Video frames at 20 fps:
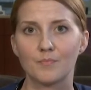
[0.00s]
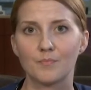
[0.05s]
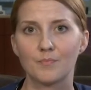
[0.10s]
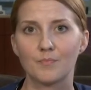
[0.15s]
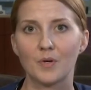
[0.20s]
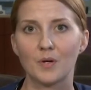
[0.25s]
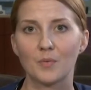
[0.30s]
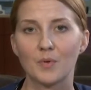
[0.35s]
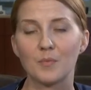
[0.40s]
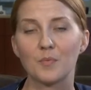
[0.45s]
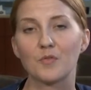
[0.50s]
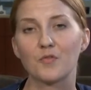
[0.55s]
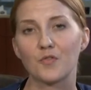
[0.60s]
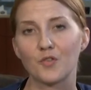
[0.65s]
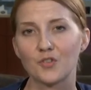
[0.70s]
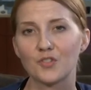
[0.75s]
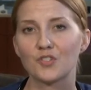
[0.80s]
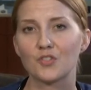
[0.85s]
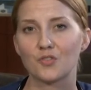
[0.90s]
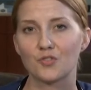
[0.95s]
but we
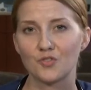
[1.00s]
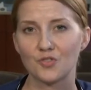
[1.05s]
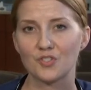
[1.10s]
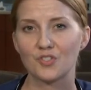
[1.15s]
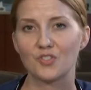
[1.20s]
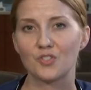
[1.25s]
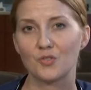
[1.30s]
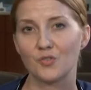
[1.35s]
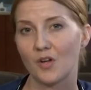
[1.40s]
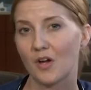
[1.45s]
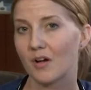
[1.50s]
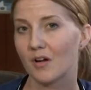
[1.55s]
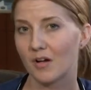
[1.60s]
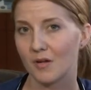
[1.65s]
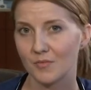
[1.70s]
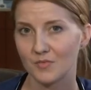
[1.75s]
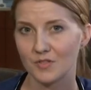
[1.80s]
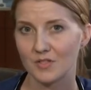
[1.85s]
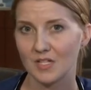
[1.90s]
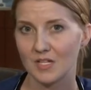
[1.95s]
prefer children do not
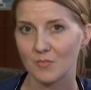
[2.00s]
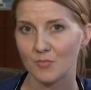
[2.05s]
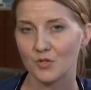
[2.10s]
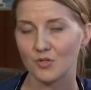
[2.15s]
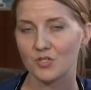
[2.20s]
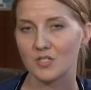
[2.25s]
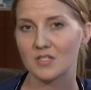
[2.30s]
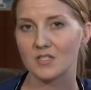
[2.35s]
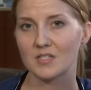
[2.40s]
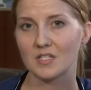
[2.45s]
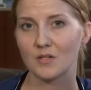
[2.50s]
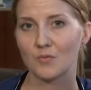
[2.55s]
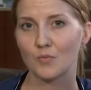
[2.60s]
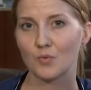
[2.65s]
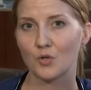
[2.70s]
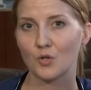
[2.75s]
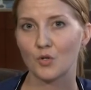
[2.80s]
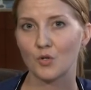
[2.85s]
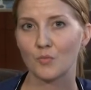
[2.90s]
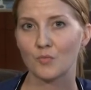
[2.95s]
come to the emergency
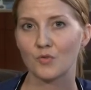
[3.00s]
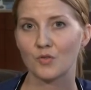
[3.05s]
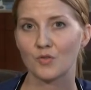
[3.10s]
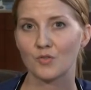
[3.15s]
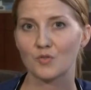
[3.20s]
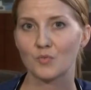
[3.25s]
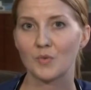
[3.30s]
room. There's